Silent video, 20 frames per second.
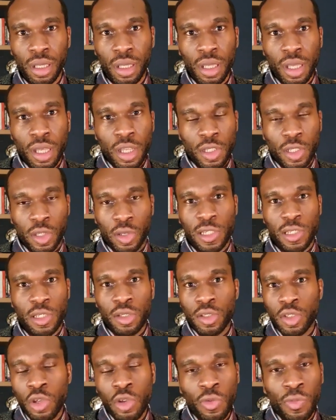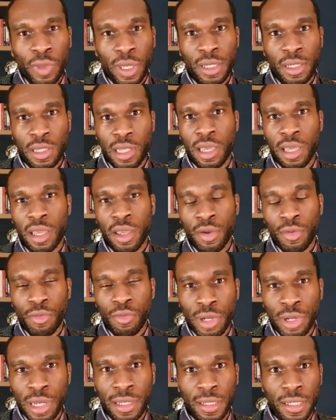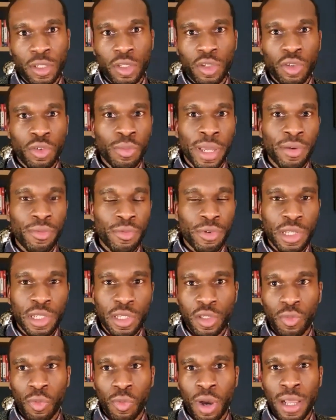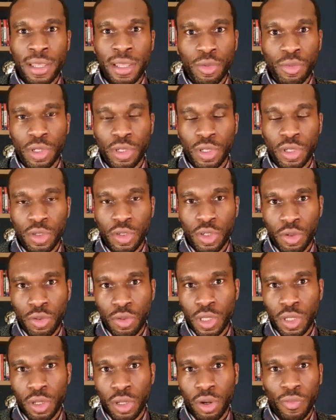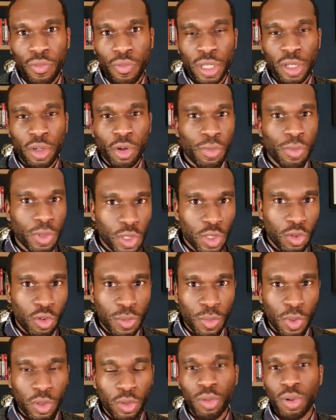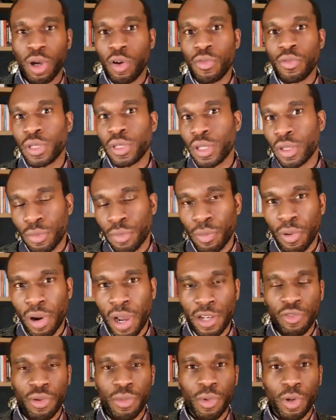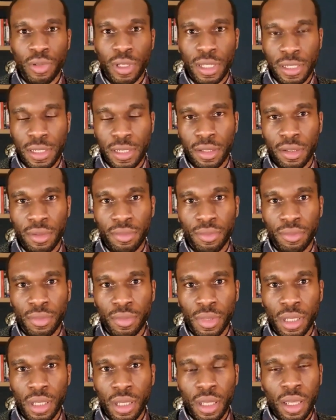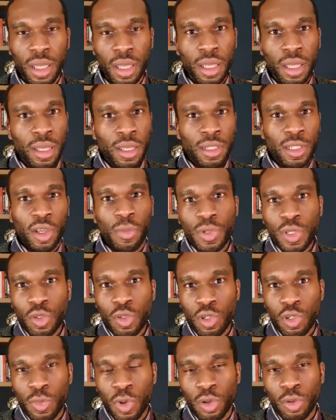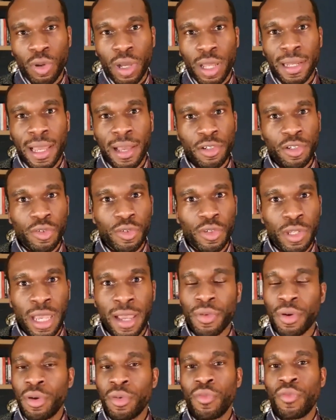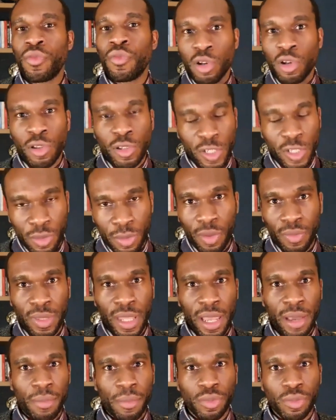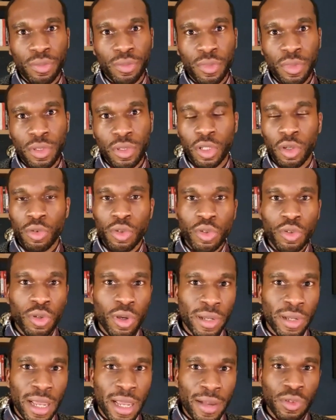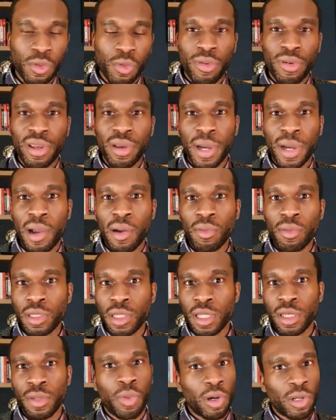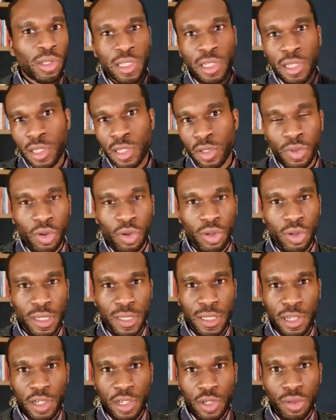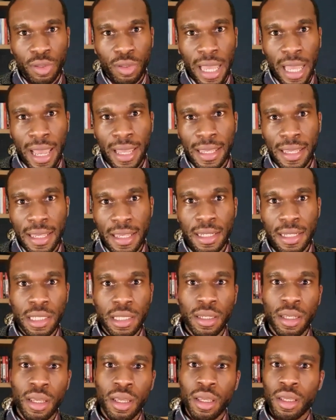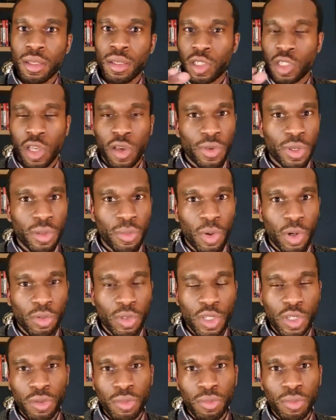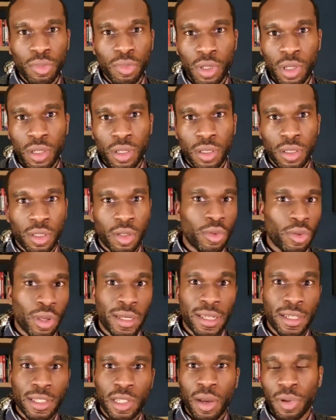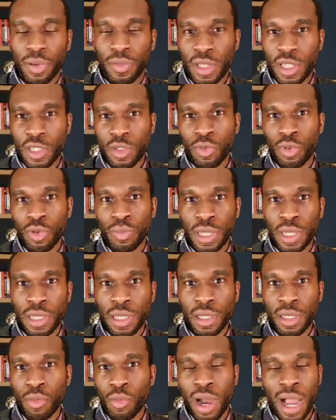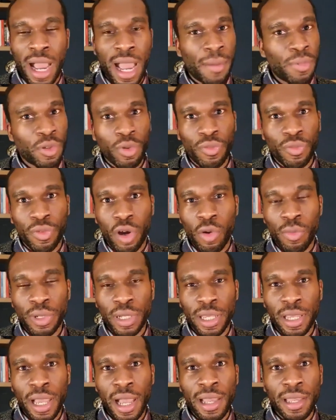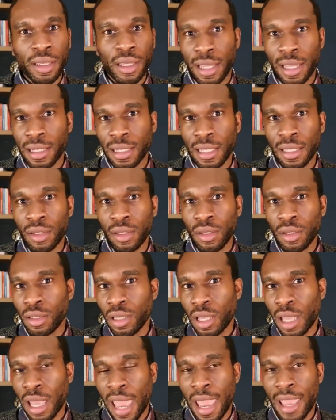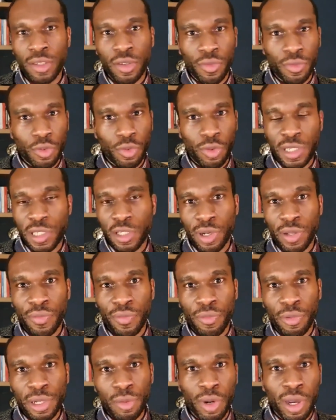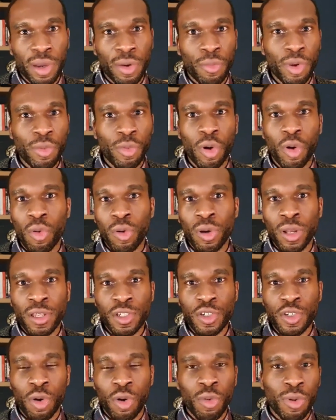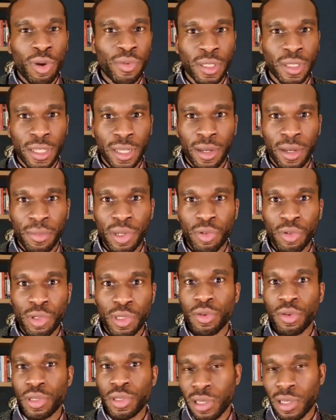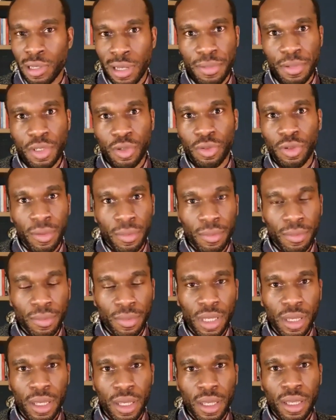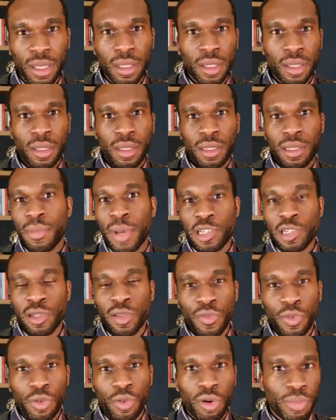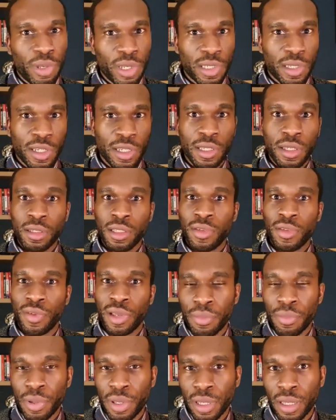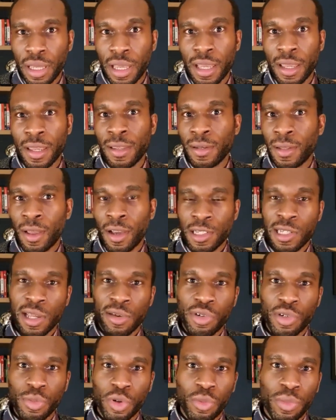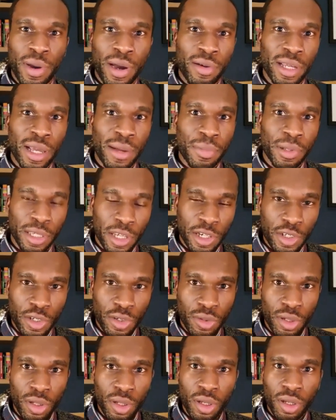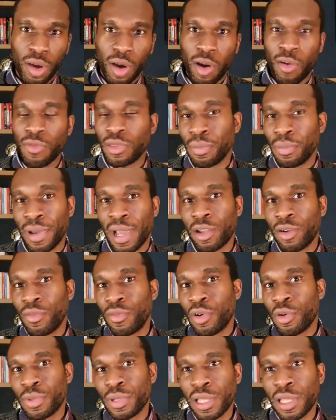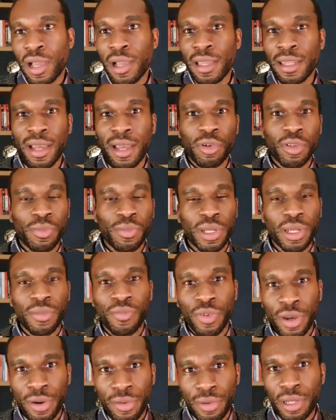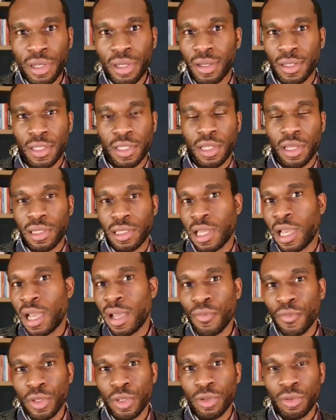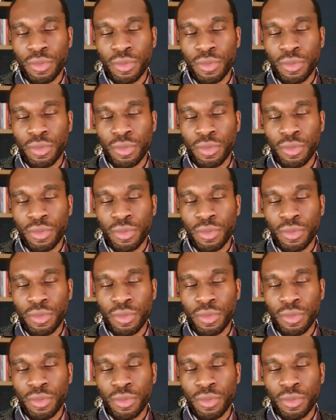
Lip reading: So there's two things here, really. There's two main reasons why you would choose to go for the open source model over the proprietary model, let's say. The open source model allows you to have full ownership of that model. So you don't have to worry about the politics of the organization that is serving the model to you. So an example of this would be what happened with OpenAI at the end of 2023, where we were all unsure whether the company was going to collapse or not. Imagine if you were a business developing a large language model powered application off the back of OpenAI. That would have been a very uncertain time for you.